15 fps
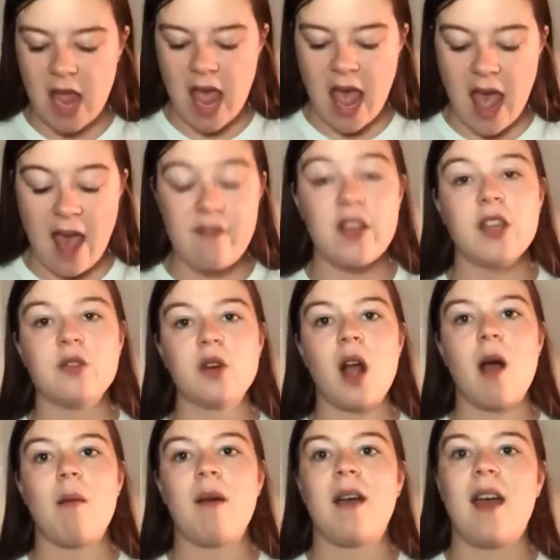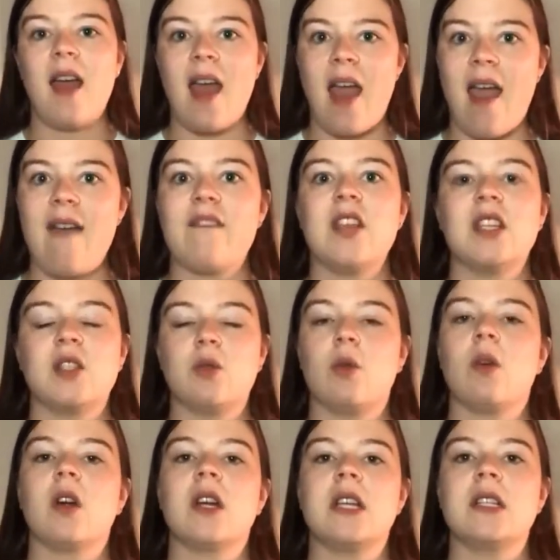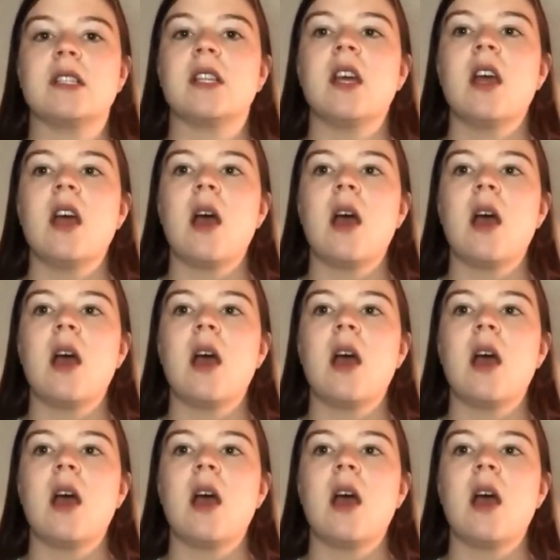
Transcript: heavy trauma, heavy stories,